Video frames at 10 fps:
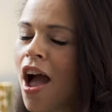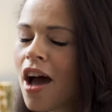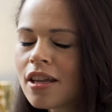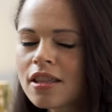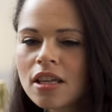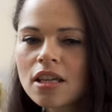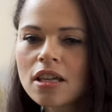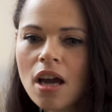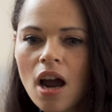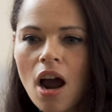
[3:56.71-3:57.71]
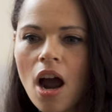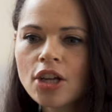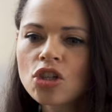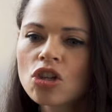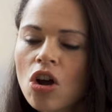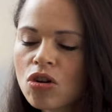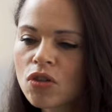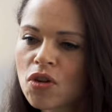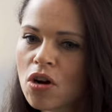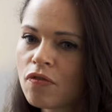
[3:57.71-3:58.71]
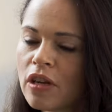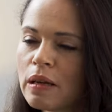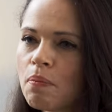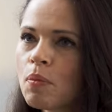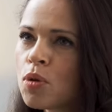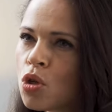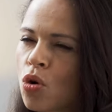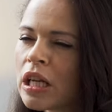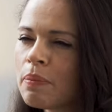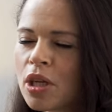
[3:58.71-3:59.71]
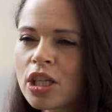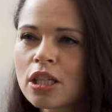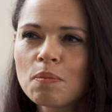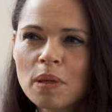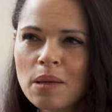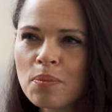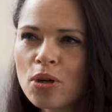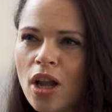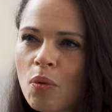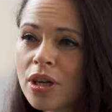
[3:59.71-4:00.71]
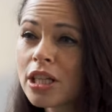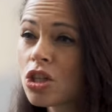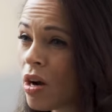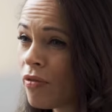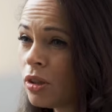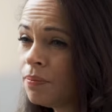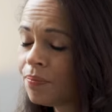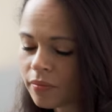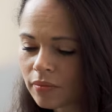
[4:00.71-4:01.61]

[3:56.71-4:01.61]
And I think I chose photography purely because people. I wanted to travel.